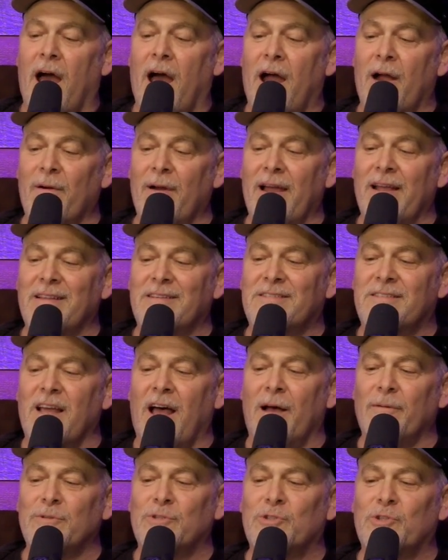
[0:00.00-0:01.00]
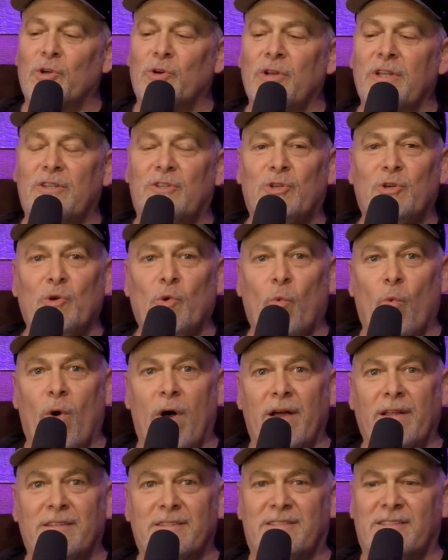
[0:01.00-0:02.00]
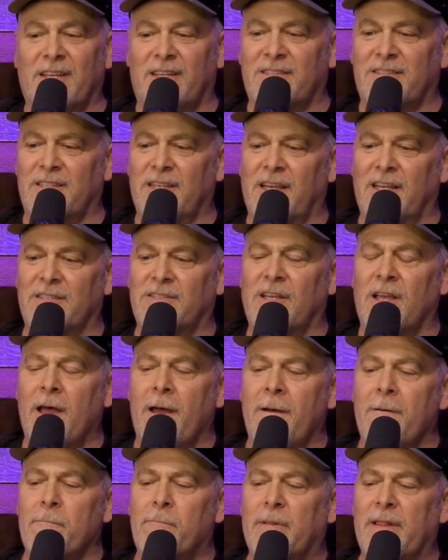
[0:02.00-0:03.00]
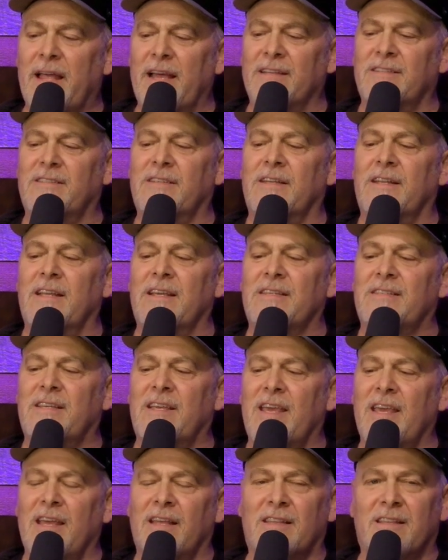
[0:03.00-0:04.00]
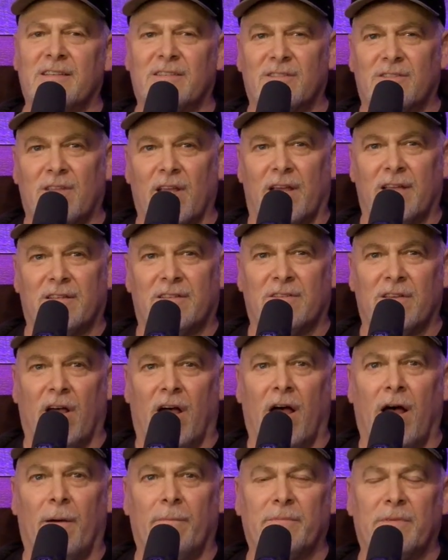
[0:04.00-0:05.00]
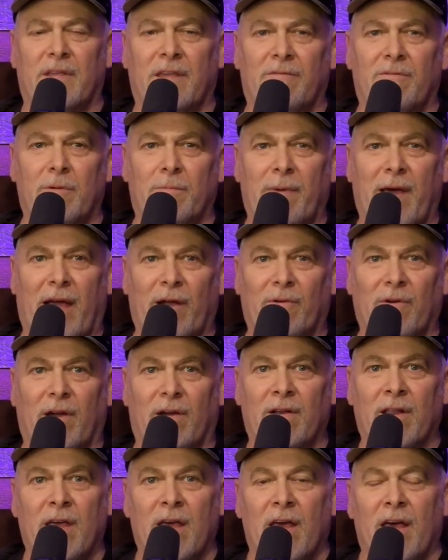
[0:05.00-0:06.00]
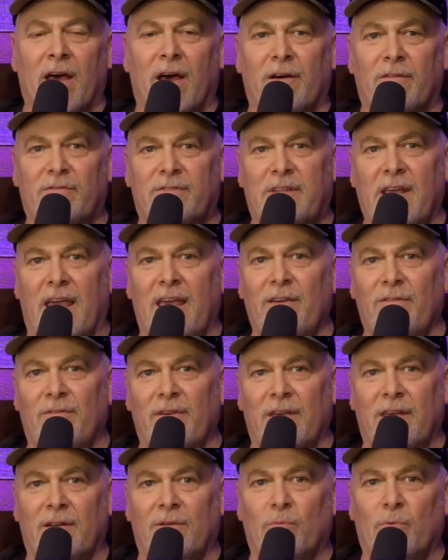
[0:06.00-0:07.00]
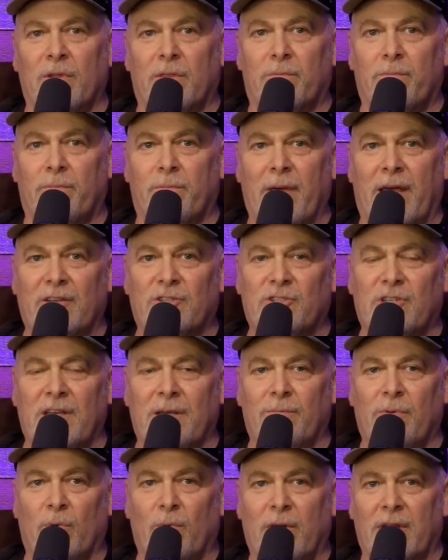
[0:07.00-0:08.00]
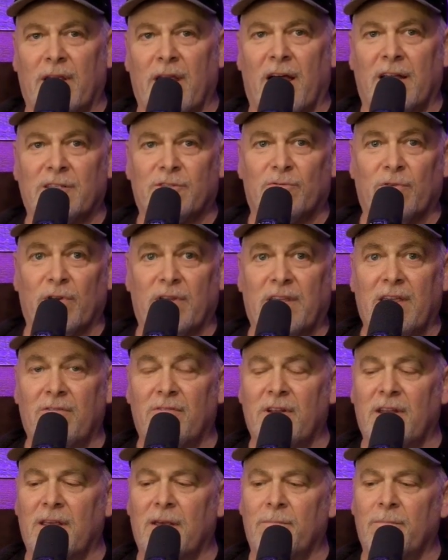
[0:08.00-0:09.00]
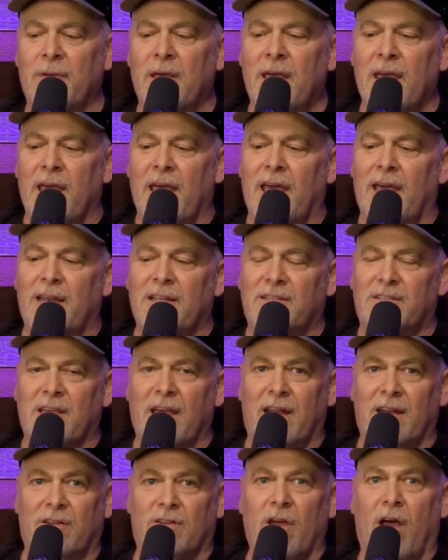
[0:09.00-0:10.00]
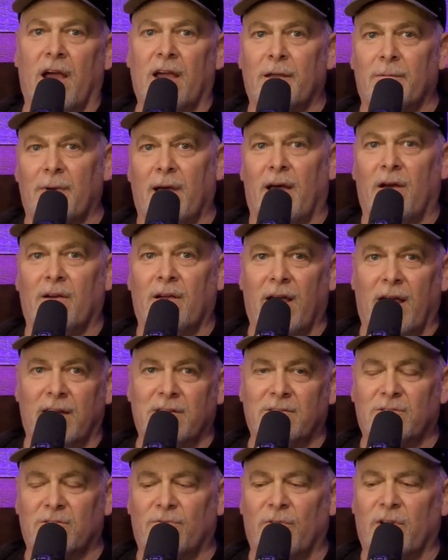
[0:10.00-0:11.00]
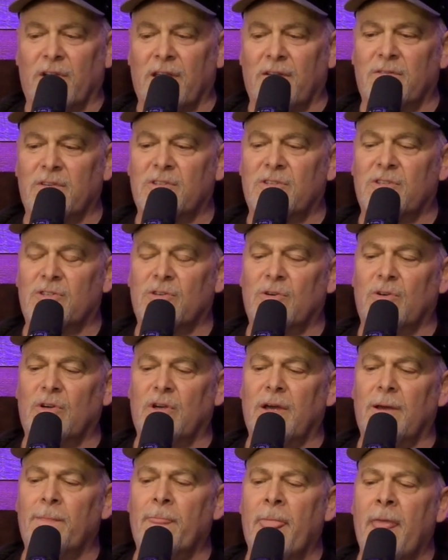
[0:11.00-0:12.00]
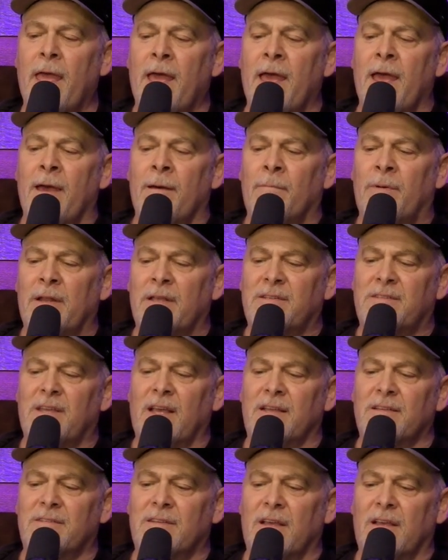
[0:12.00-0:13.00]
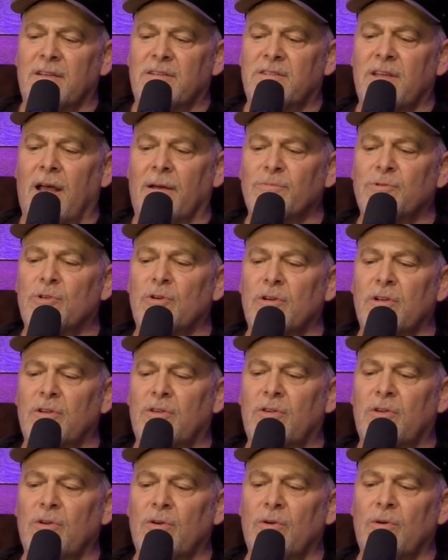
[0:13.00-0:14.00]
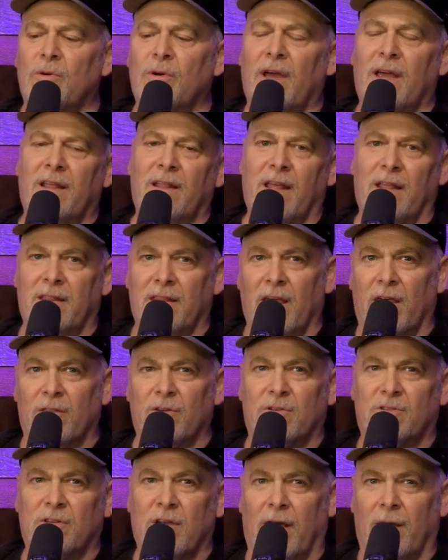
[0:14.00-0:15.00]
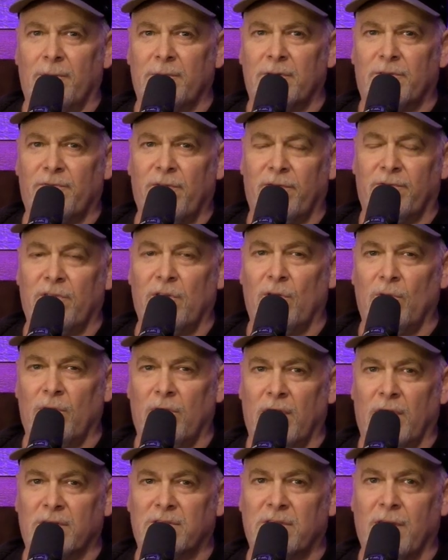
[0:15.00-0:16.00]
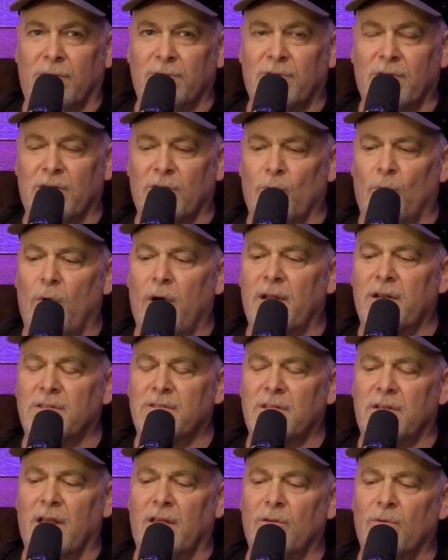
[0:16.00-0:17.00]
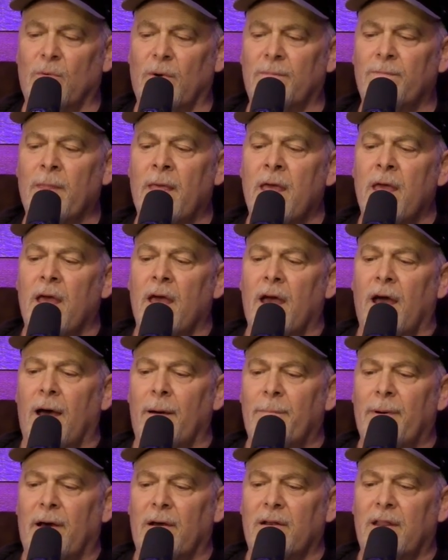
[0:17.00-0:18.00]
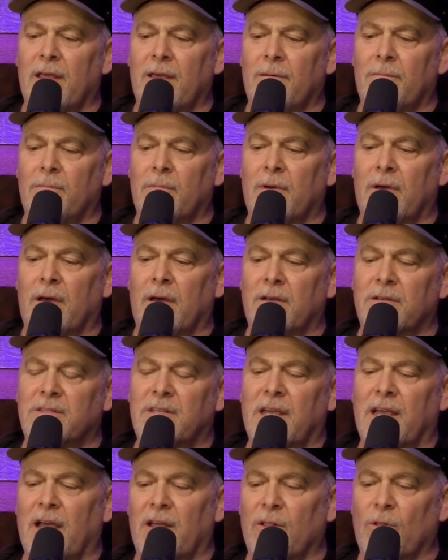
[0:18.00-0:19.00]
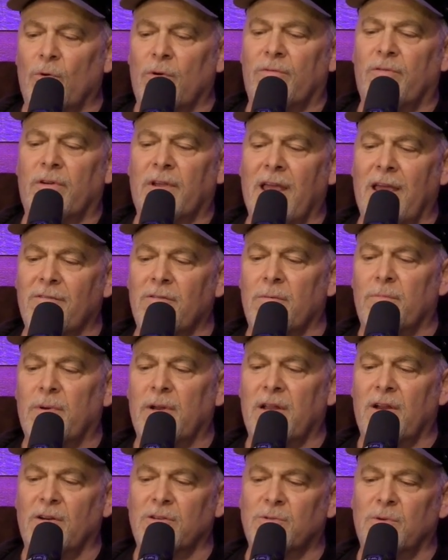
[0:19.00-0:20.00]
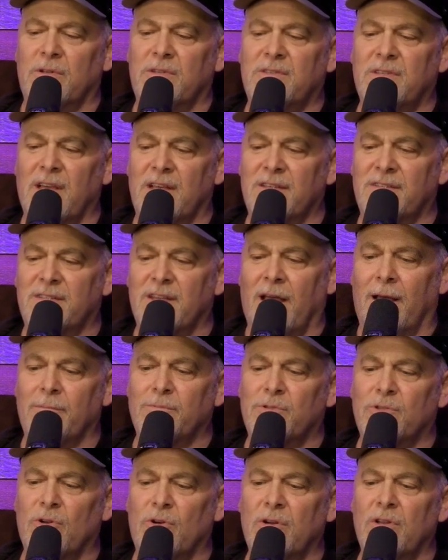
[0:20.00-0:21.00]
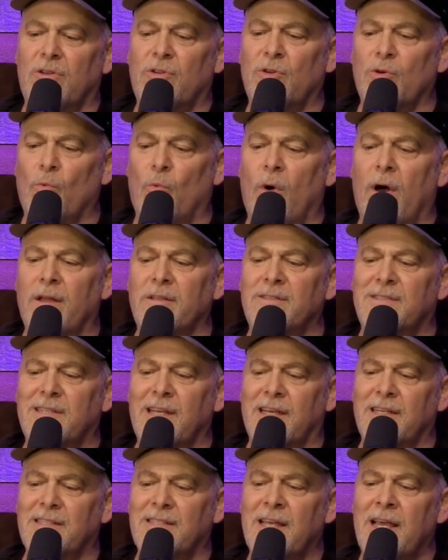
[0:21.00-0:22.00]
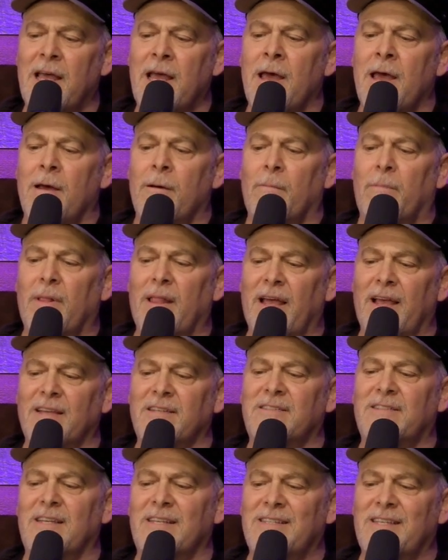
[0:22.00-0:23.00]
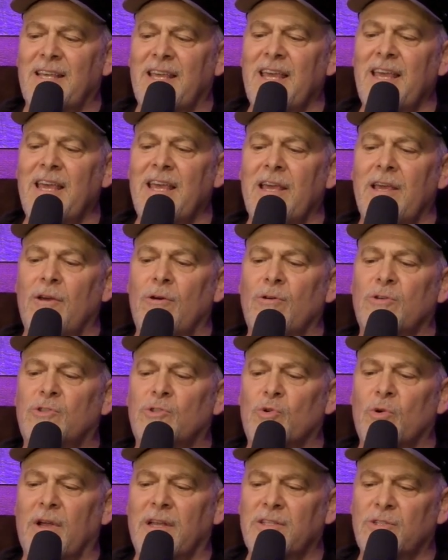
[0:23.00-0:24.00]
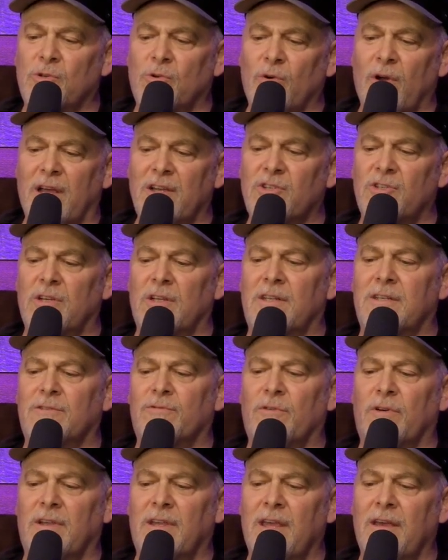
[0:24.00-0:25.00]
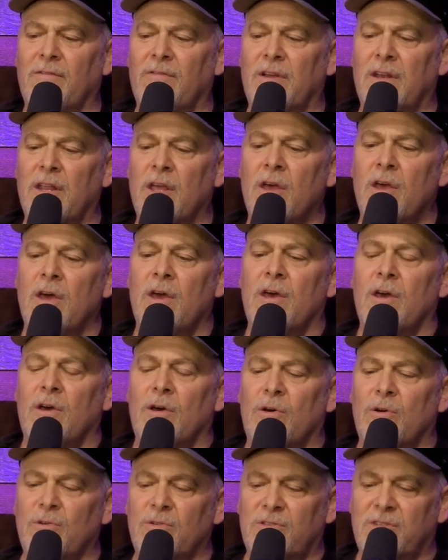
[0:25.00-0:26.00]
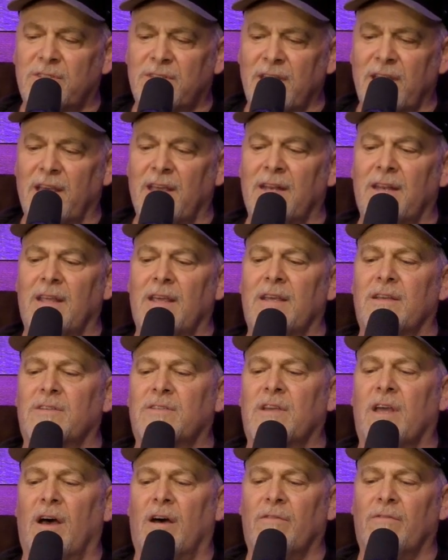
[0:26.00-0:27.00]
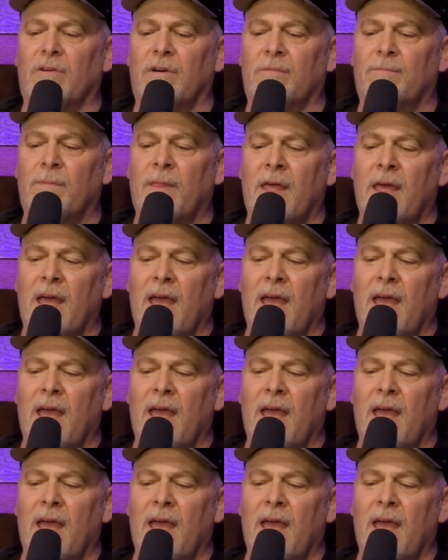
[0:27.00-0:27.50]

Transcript: All right, no. Psalms 32:1 says this, "Blessed is he," this is a psalm to give you background, of David with Bathsheba when God's forgiven him, and he's kind of talking about how God's forgiveness is so good. But he says Psalms 32, and the other psalm is Psalms 51 is another one about him saying how the Lord forgave him. But here's what it says, Psalms 32:1 says, "Blessed is he whose transgression is forgiven, whose sin is covered."